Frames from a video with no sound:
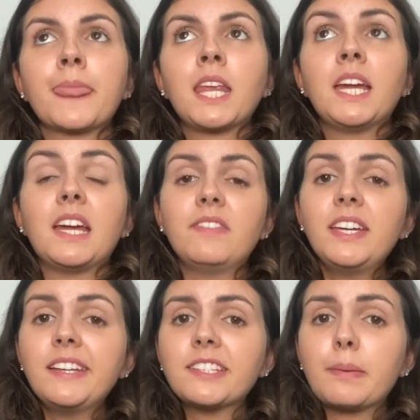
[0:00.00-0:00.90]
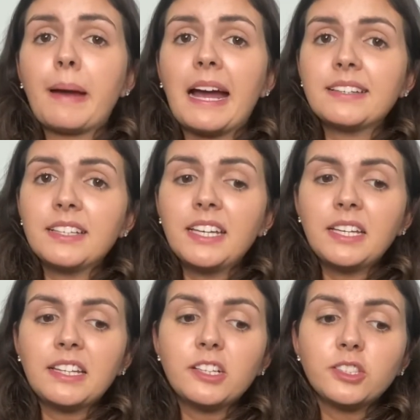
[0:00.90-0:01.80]
if it hits capacity,
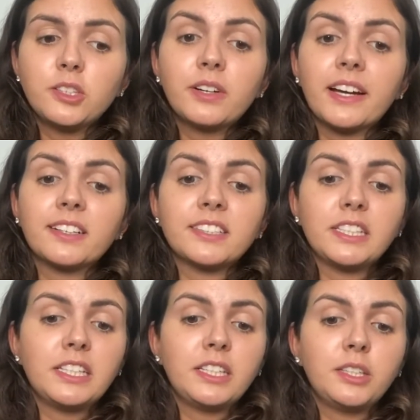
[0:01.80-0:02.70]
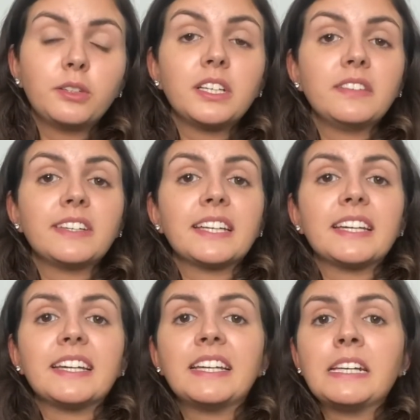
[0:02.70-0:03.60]
there's no guarantee you could even get
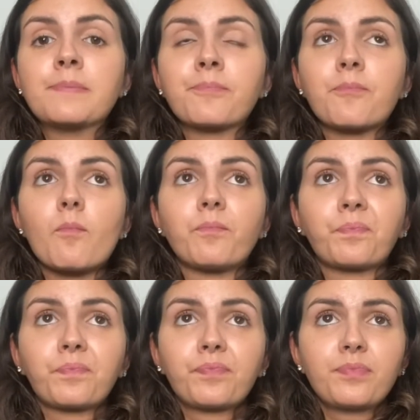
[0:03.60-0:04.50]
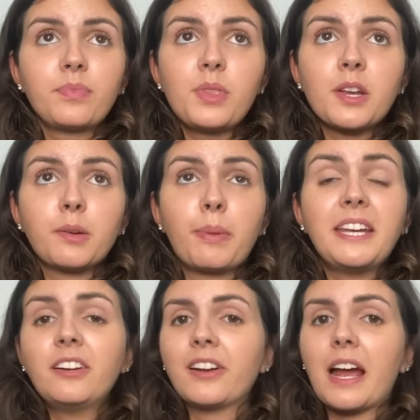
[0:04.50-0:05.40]
in,
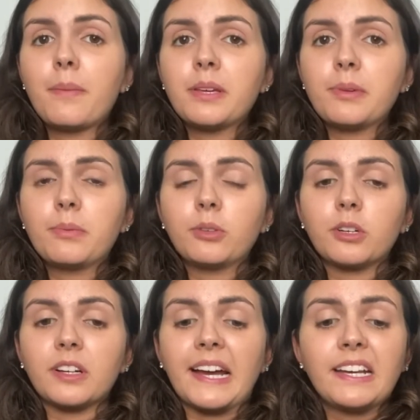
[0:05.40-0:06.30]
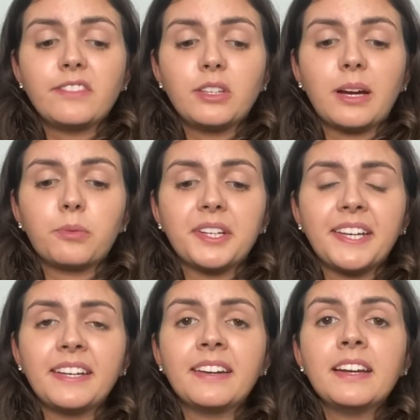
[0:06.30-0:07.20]
depending on how many people are ahead of you that want
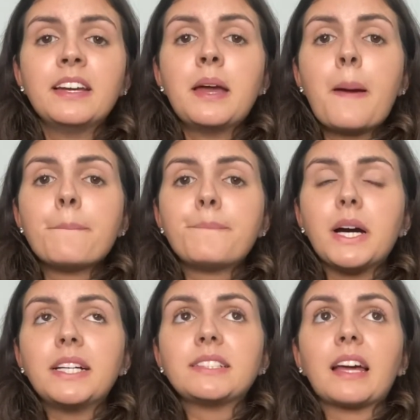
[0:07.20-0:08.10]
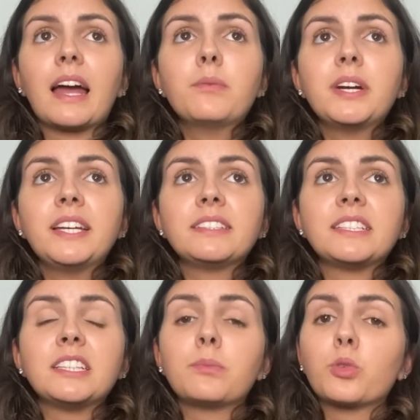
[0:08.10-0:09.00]
in. But I went
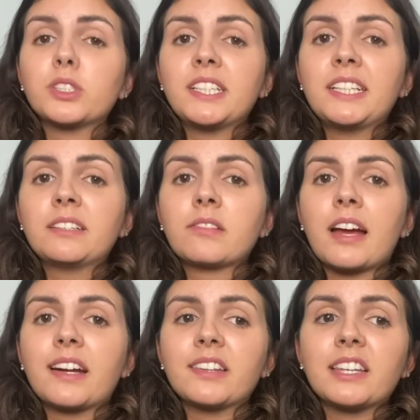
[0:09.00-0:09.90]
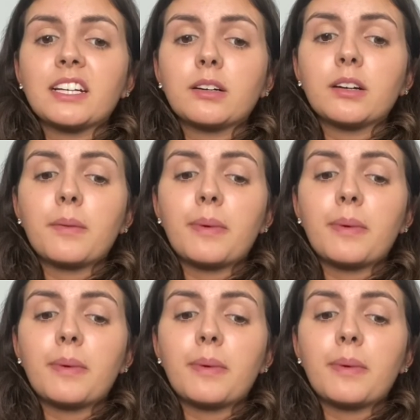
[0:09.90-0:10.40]
in the morning. I got there